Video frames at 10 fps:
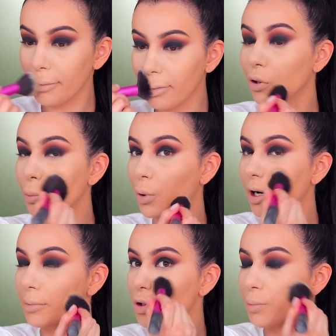What?
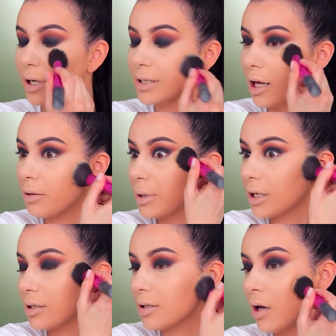I'm super excited
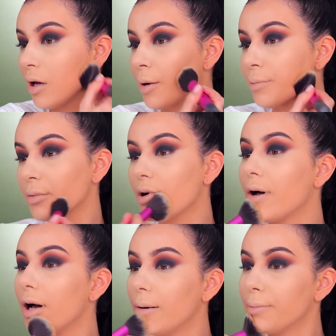because
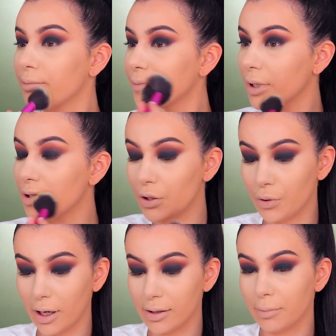in 2
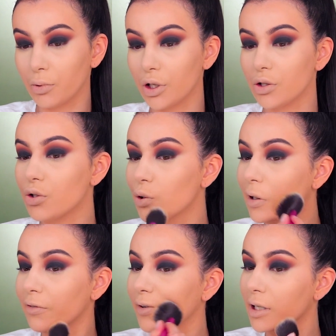days I'm going to a
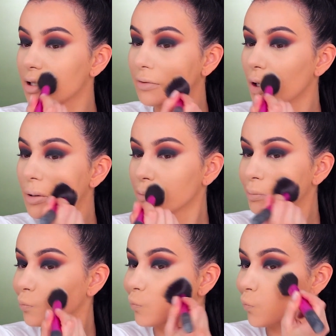festival,
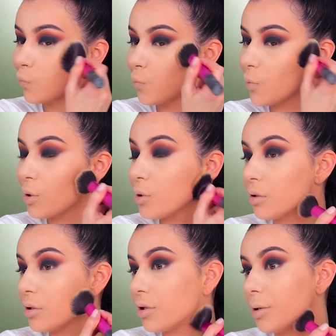
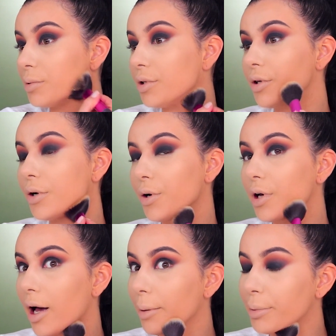so I'm so
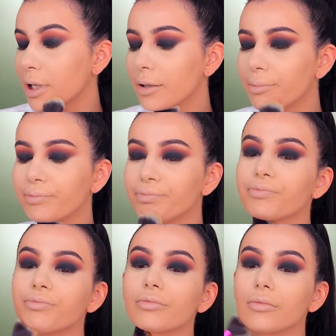happy.
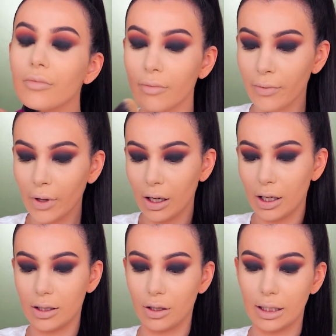
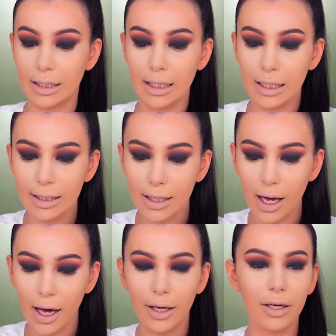It's on a
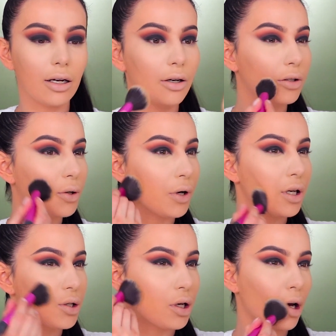seaside here in
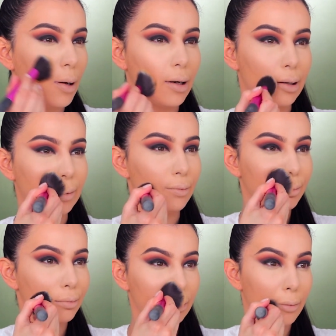Croatia, and
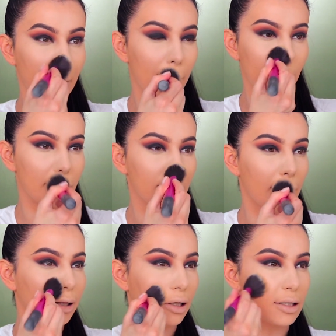
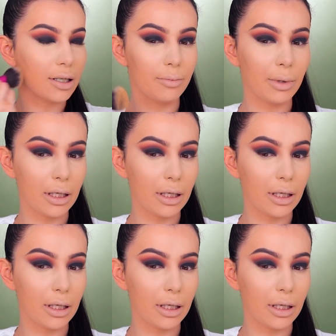I think it's gonna be